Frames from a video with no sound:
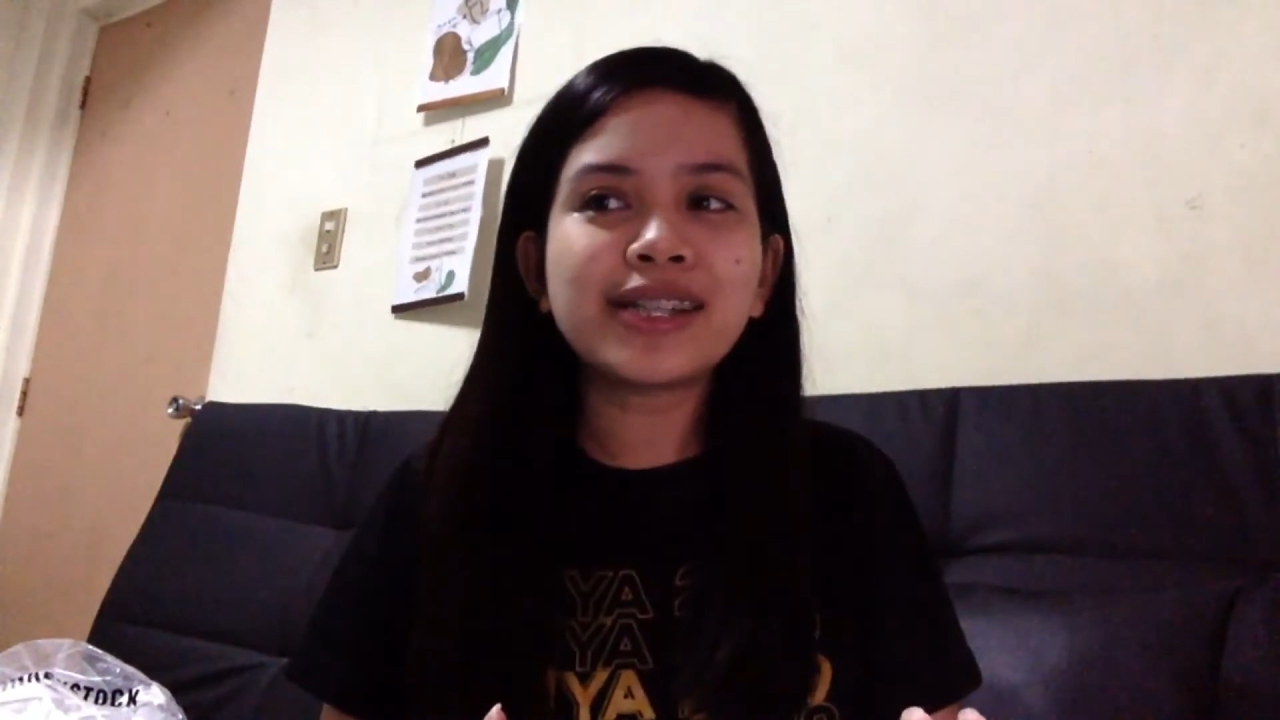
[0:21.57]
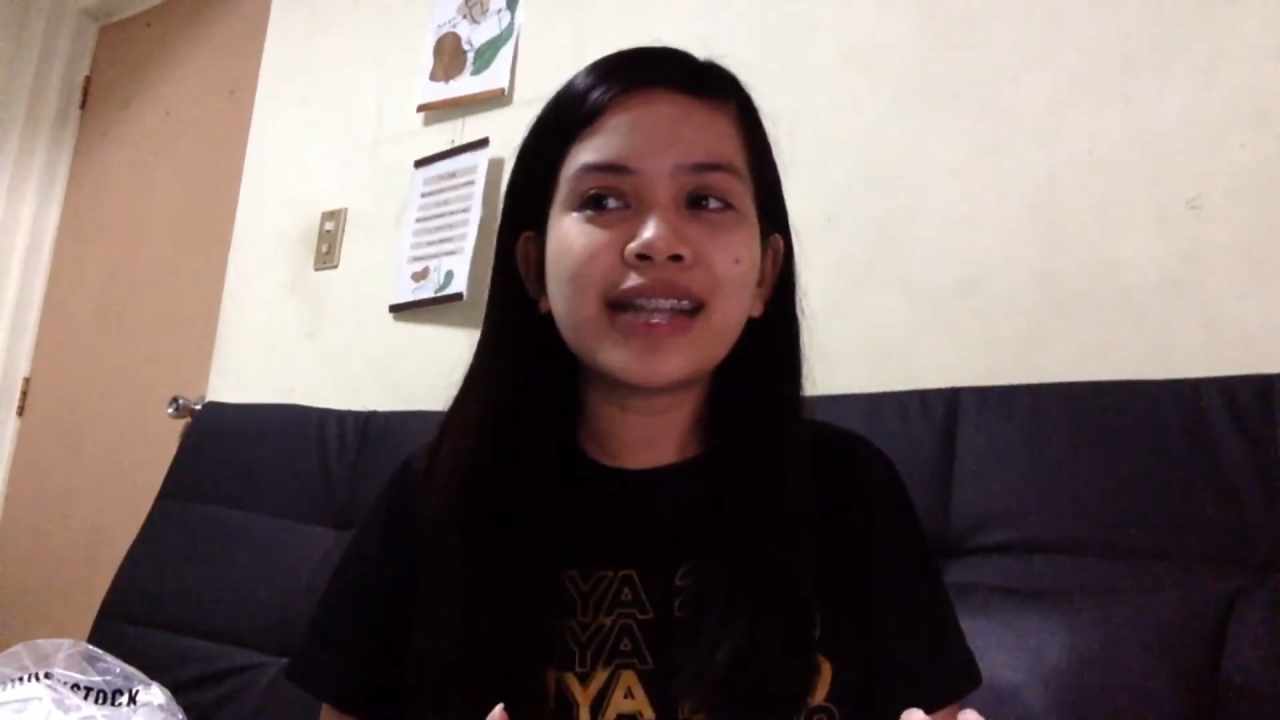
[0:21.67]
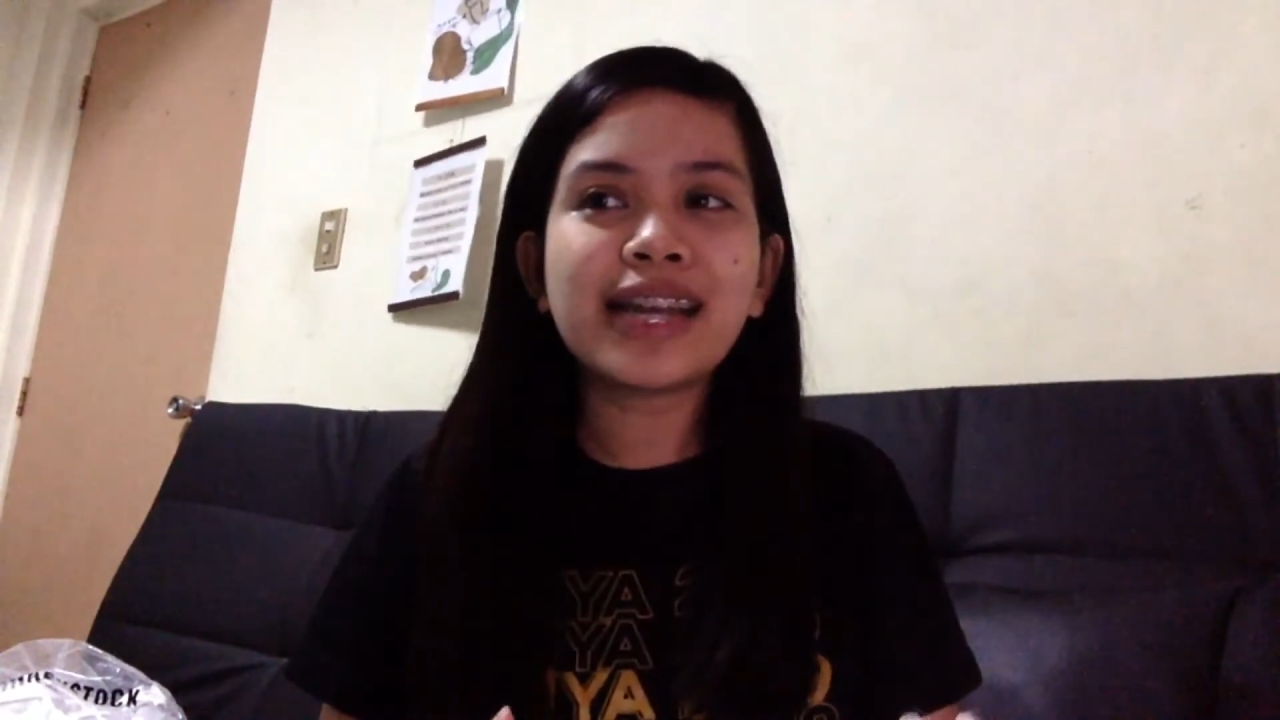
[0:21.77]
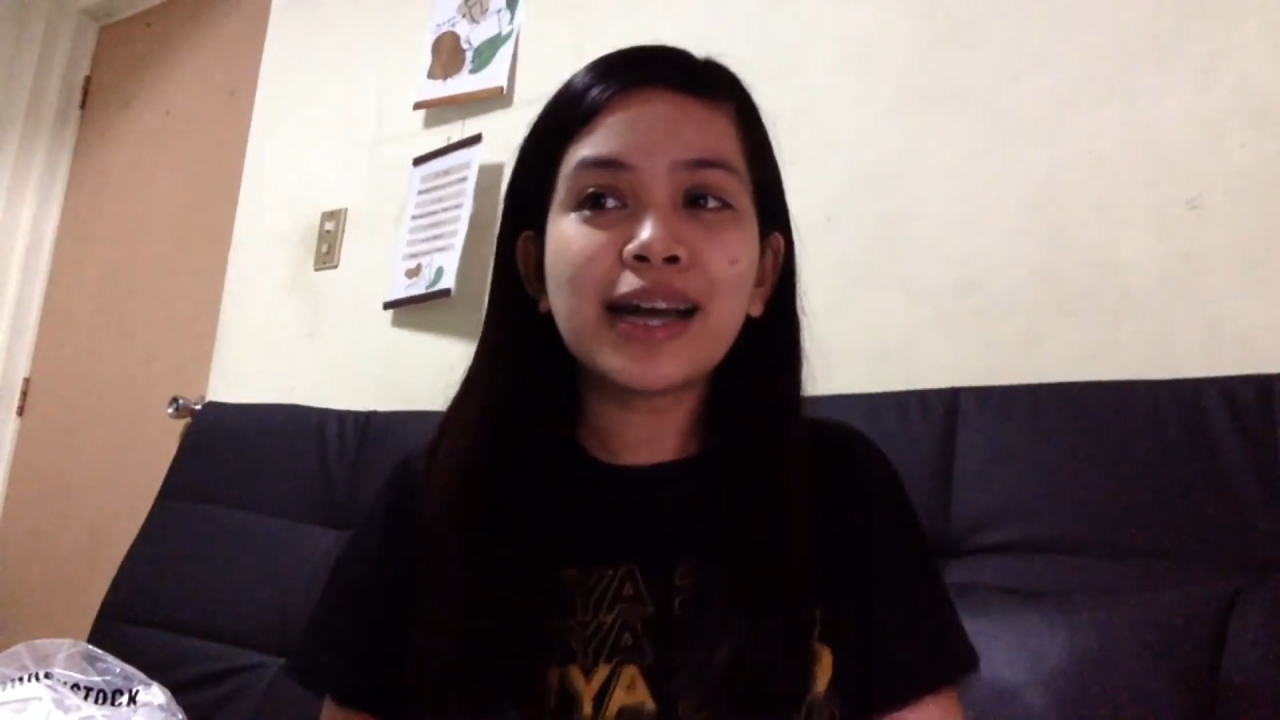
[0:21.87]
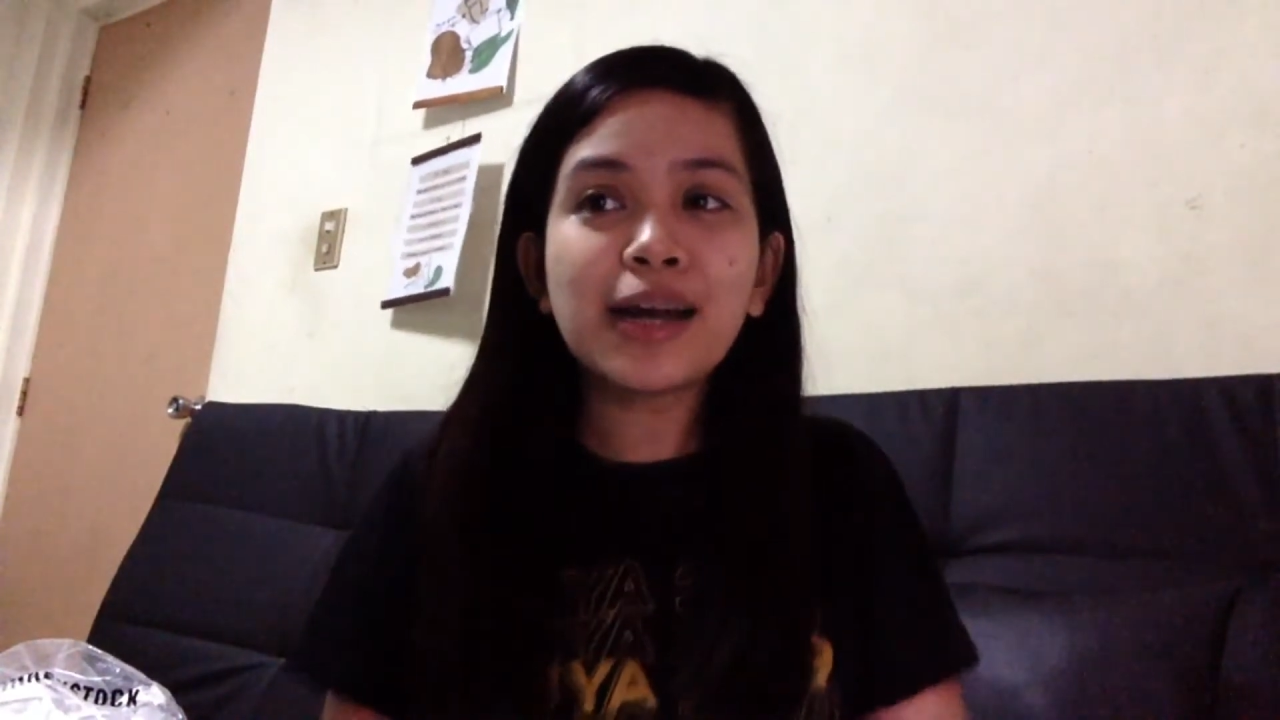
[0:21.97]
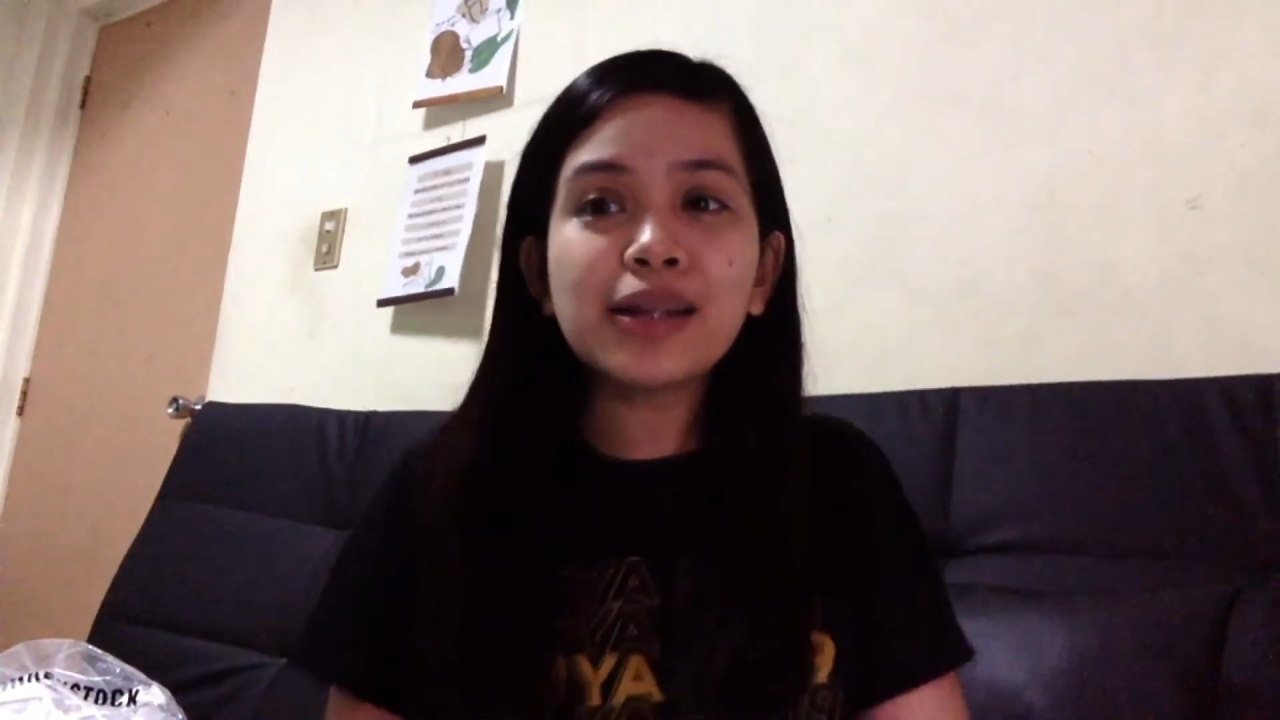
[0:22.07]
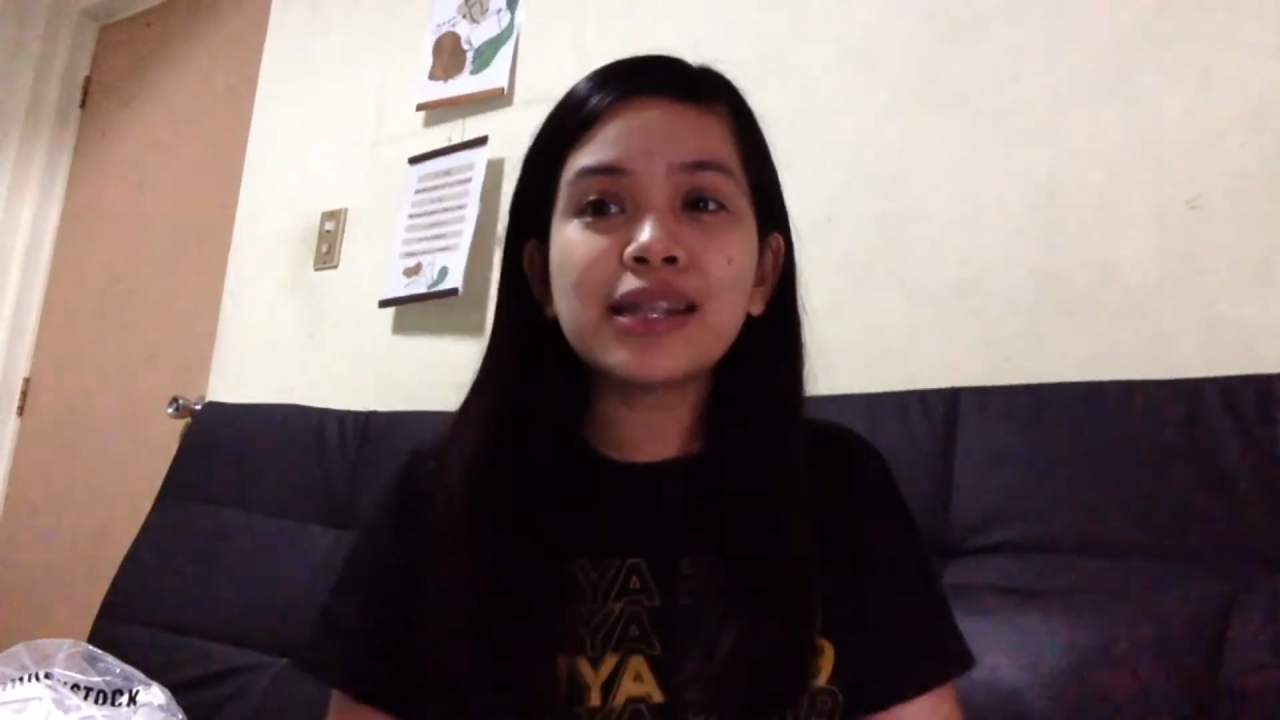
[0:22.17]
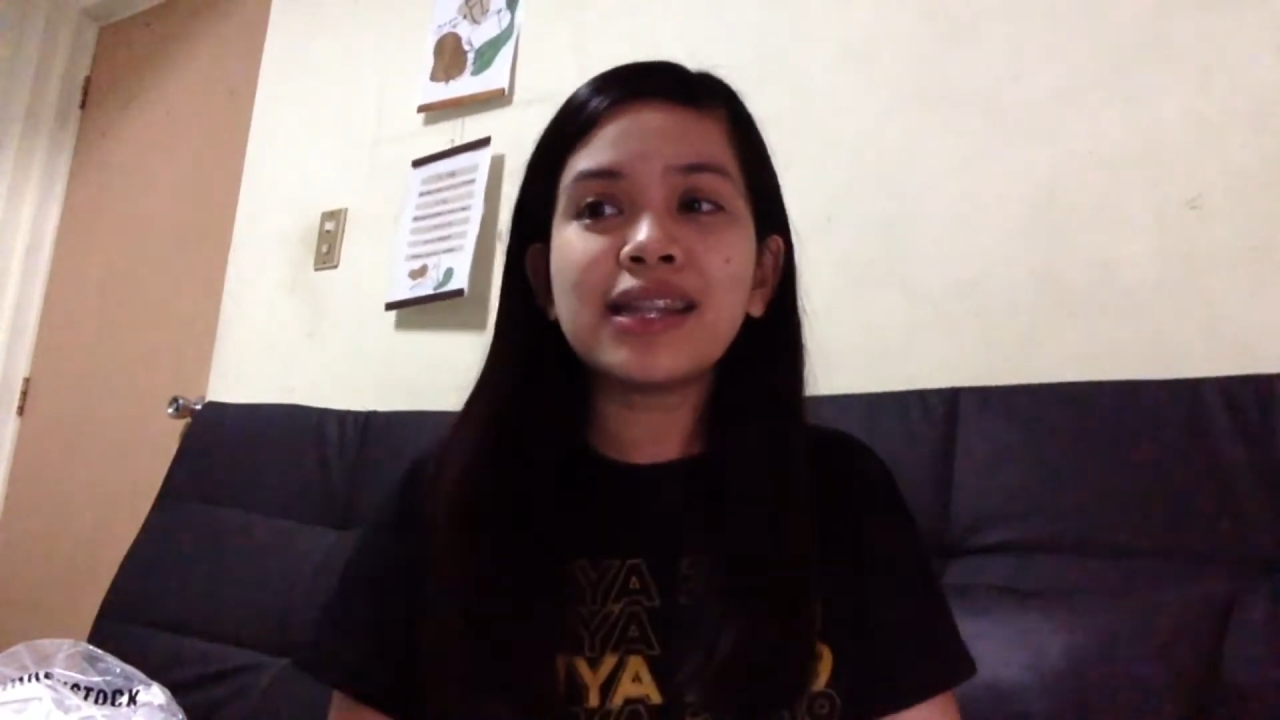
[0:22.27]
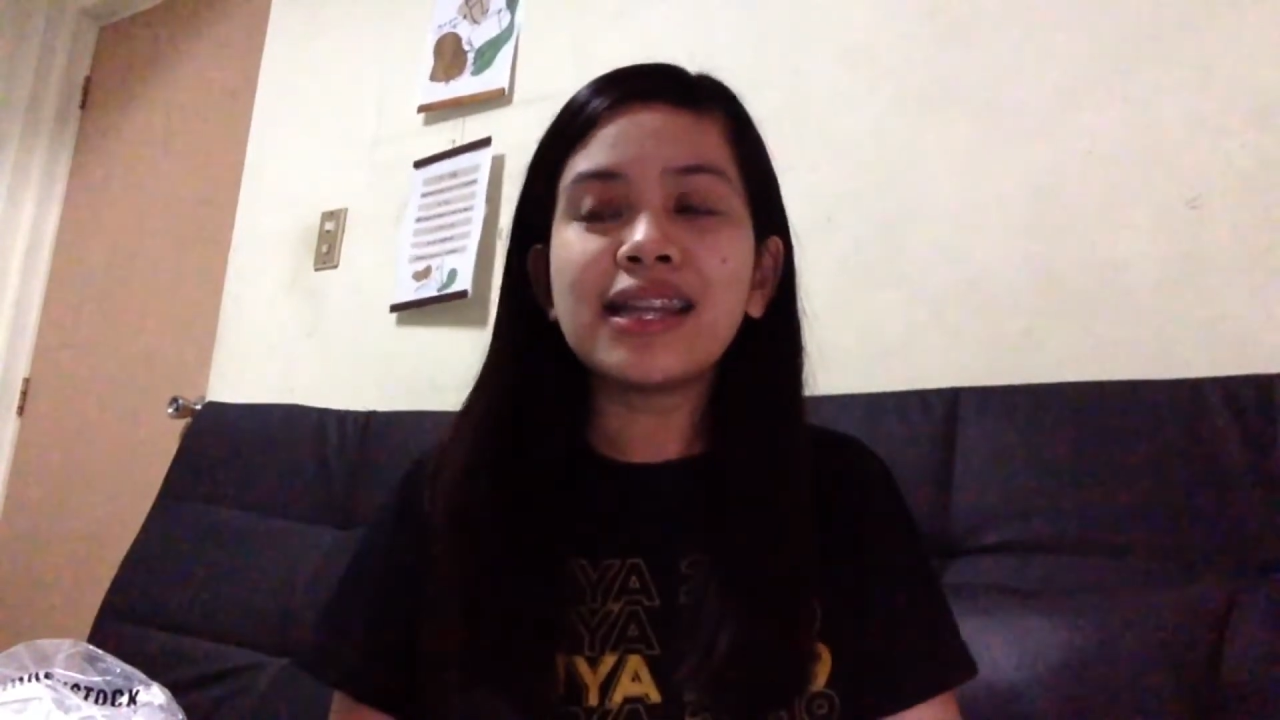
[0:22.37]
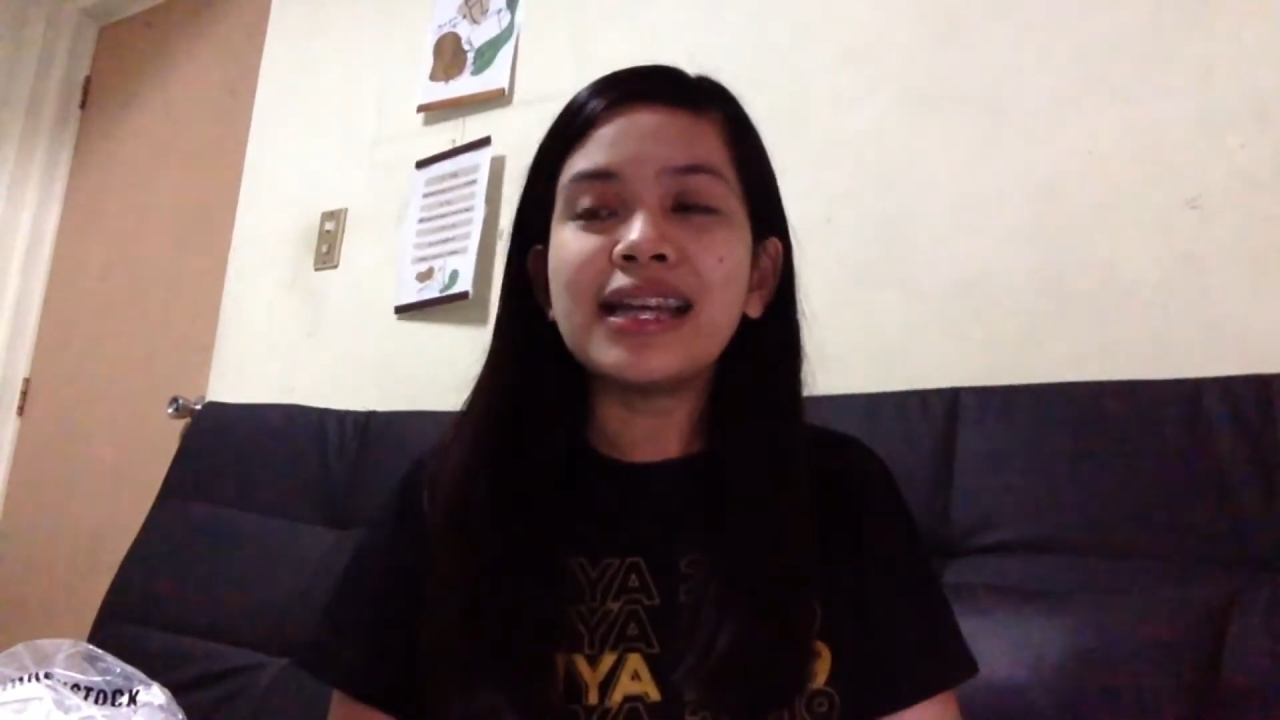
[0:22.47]

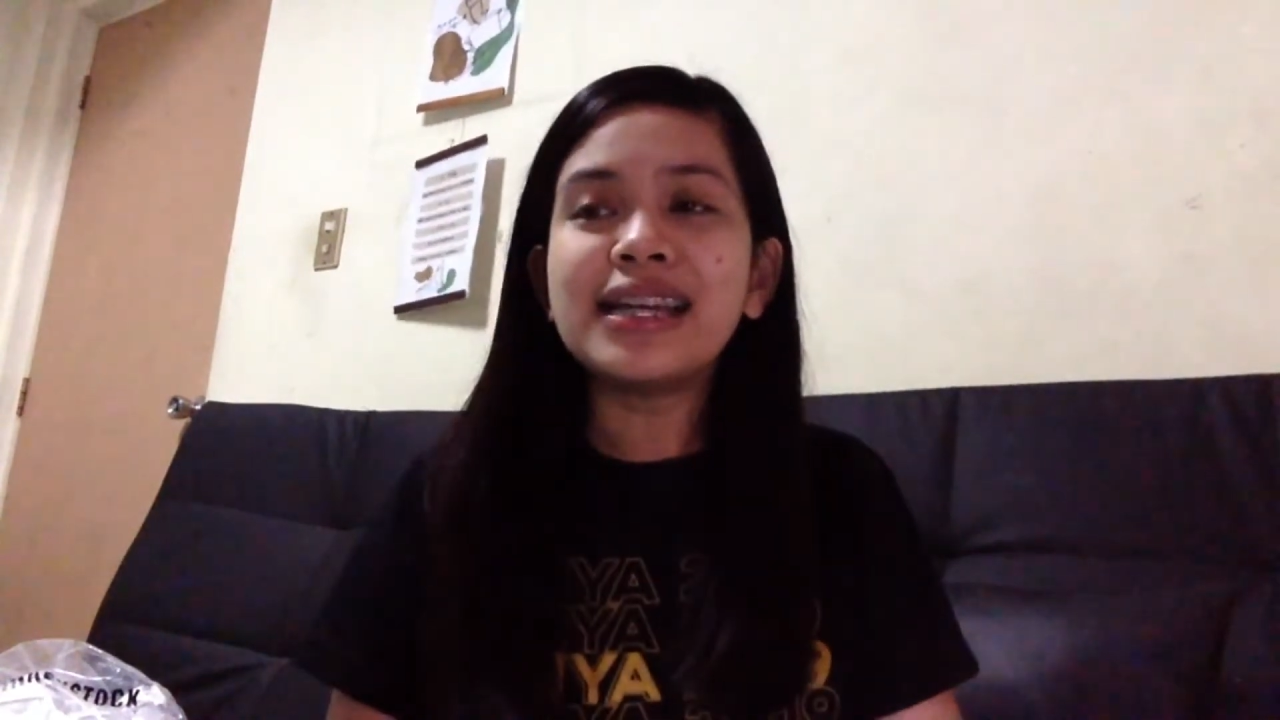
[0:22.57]
talagang